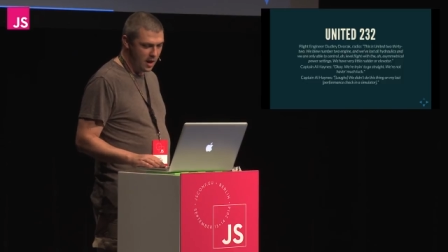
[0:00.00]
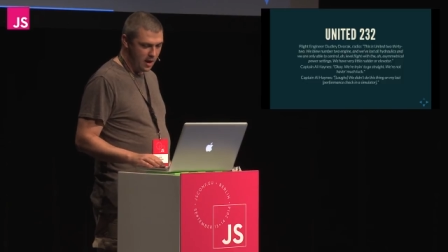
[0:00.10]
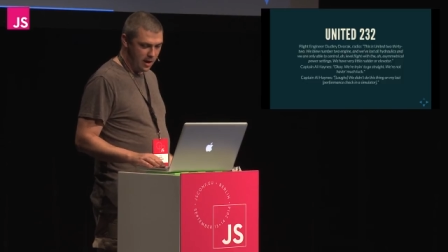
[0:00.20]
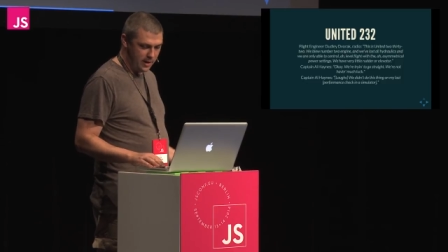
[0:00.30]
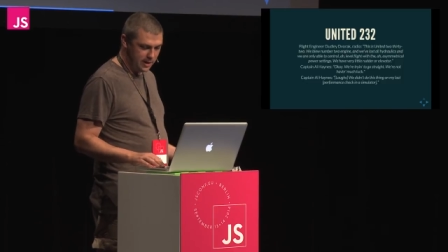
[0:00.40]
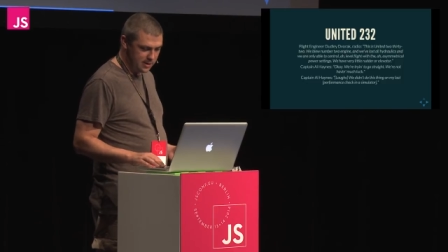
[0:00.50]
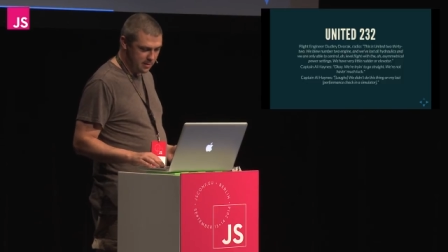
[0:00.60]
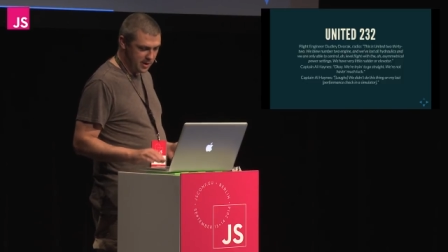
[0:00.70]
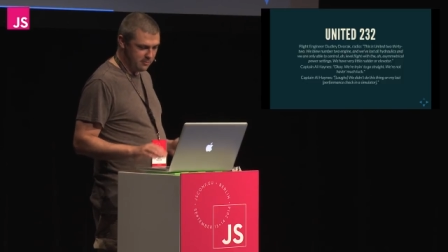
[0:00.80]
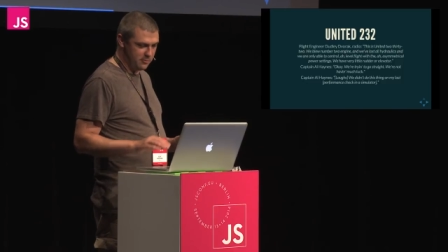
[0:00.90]
And then
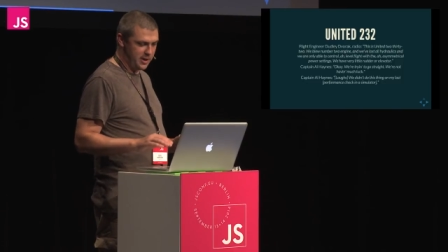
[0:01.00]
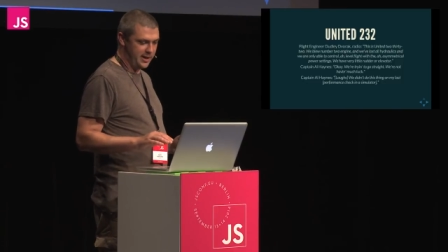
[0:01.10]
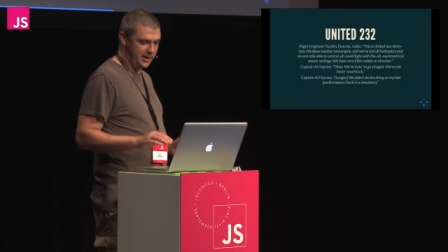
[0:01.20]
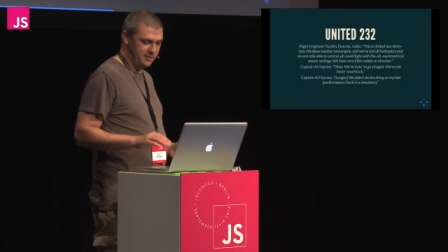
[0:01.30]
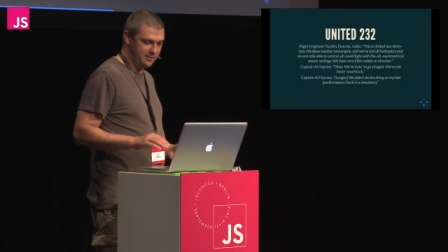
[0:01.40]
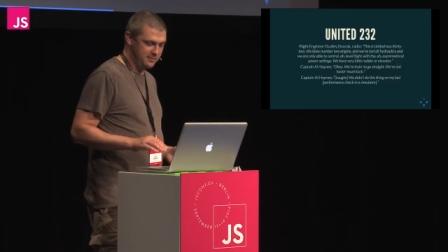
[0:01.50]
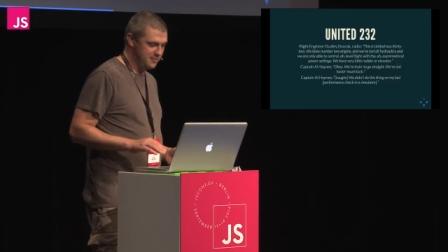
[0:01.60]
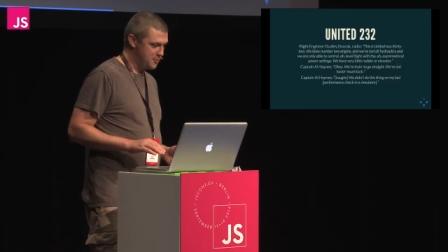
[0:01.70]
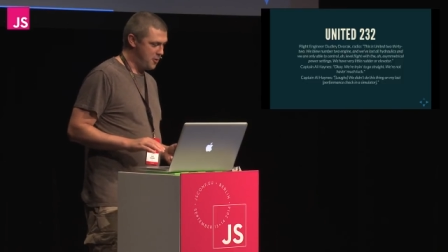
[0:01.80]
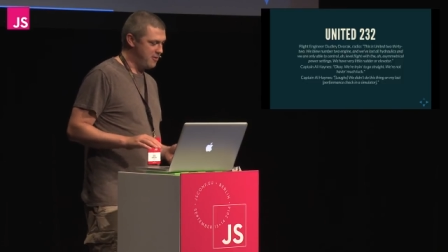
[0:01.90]
something really
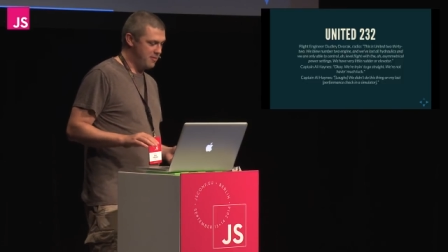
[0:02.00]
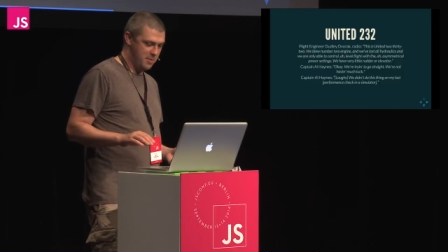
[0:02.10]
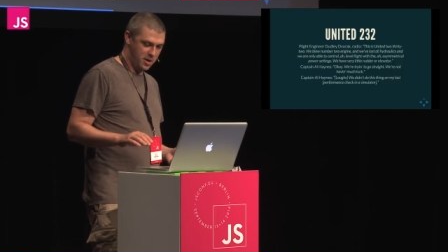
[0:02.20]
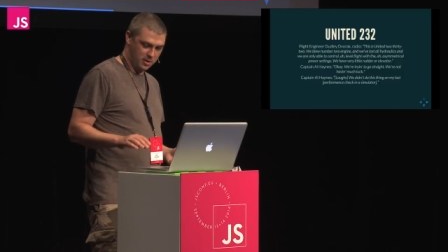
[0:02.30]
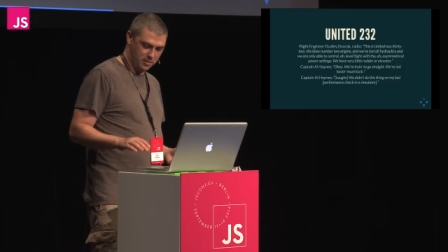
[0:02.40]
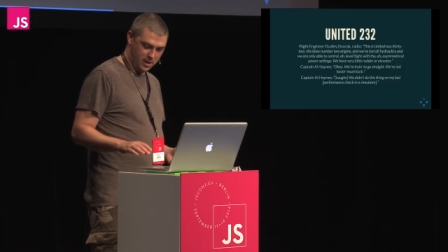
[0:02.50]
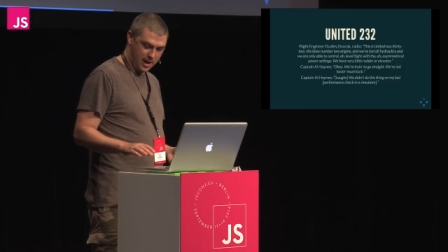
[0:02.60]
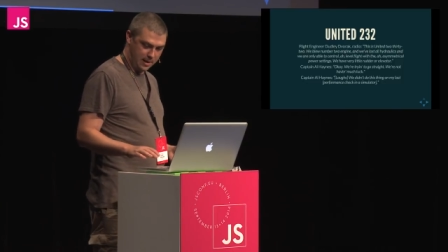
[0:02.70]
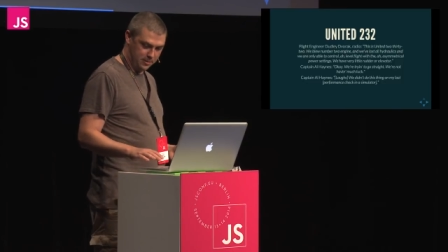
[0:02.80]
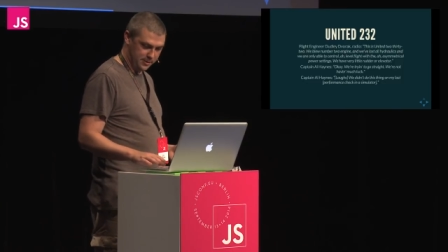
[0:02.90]
quite remarkable
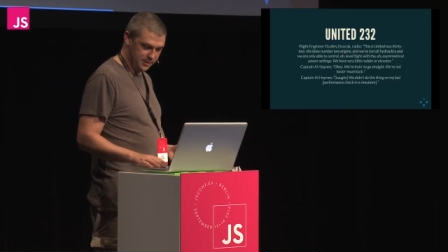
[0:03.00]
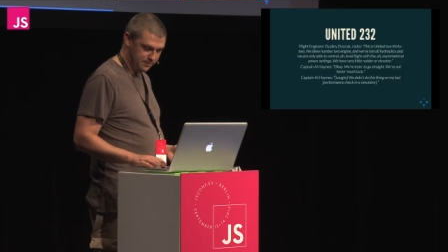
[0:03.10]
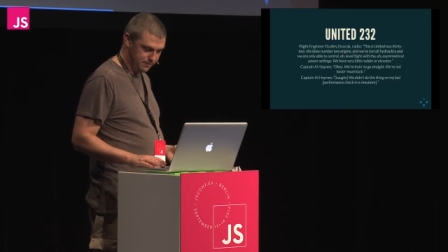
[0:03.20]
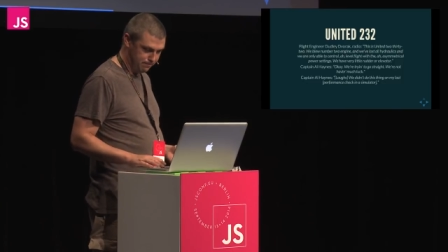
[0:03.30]
happens.